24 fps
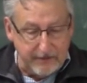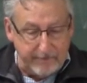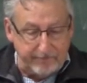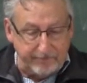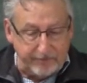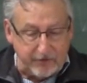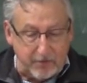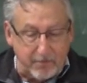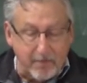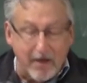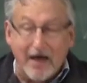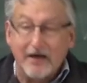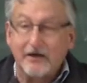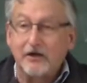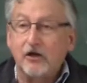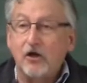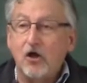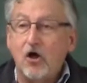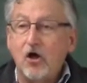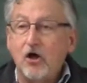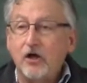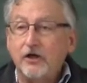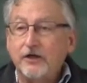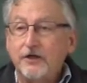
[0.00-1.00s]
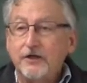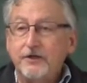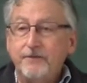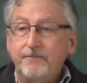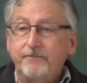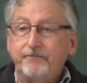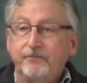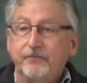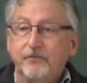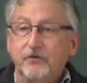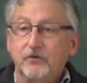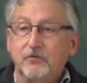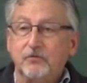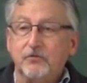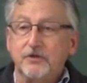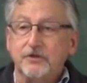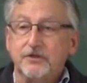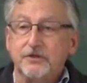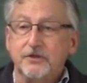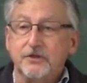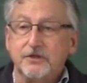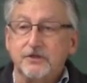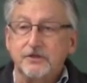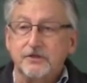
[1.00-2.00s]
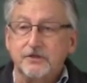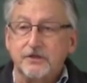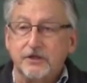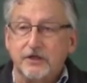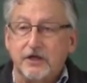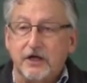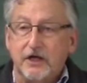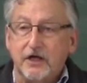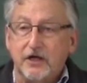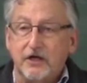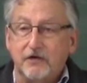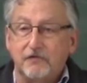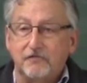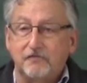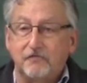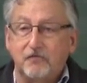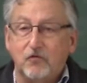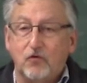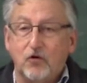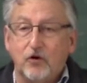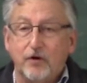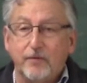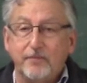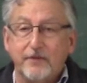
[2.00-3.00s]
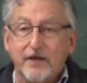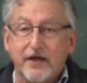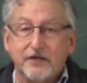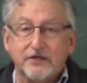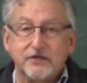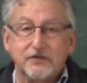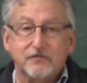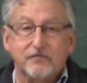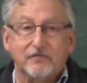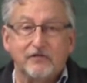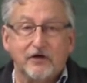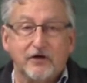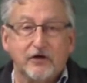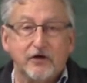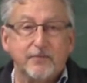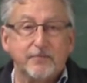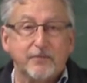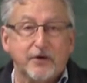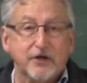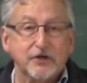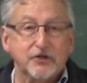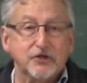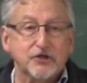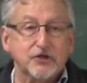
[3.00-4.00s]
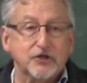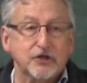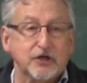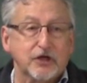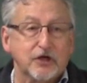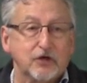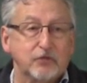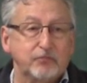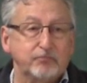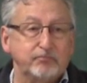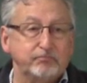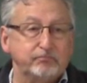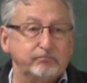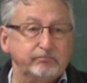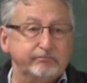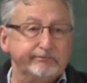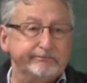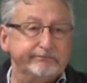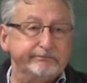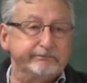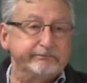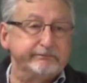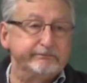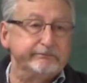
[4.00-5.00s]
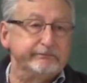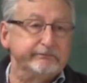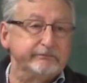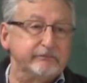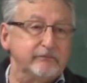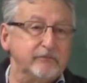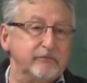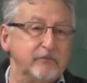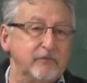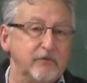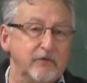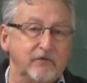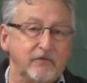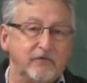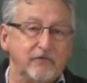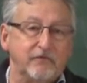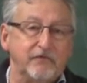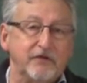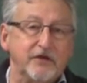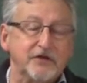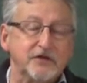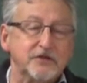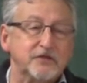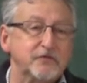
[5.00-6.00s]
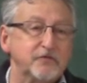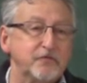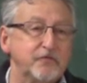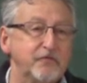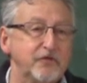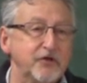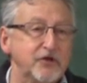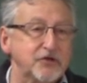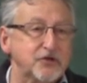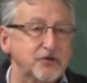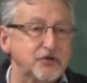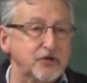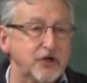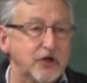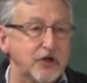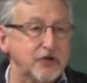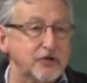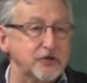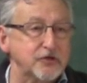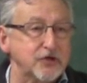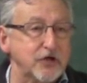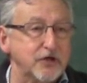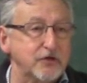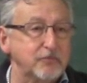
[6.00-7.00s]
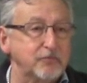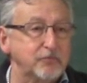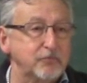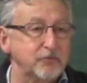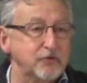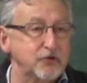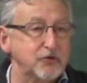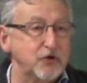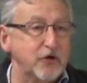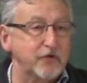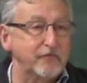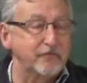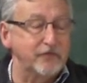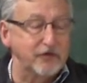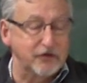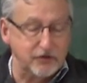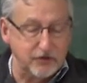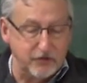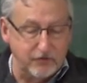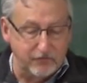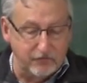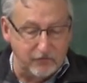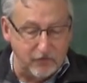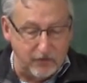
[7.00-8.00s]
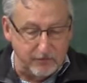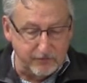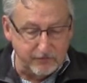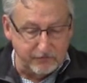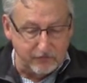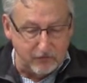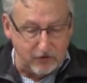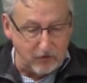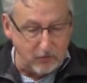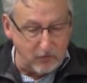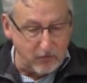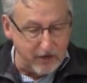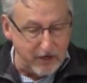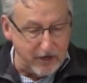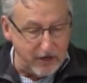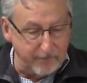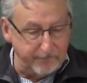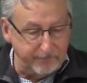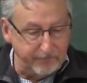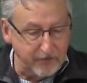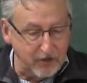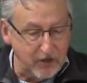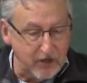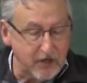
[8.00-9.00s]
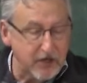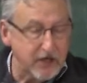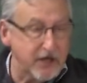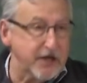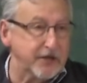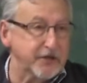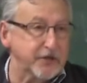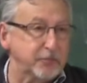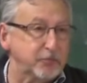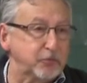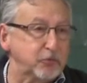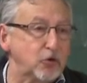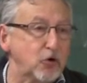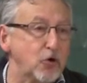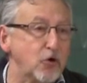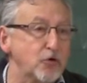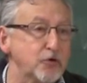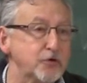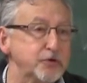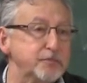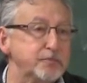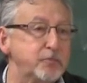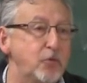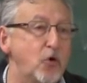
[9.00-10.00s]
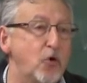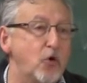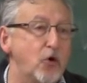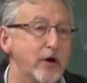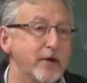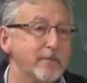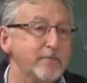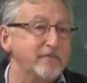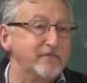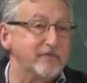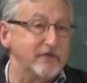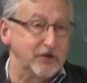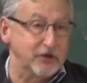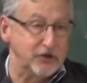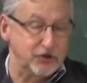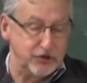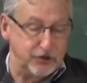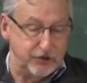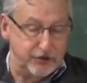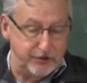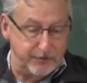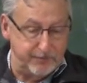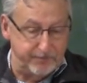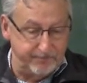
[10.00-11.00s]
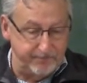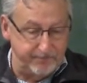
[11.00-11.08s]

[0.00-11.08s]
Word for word: The monologue, which is uh, a form that's very much uh, fits, fits uh, sudden short fiction forms very well, and the prose poem fiction.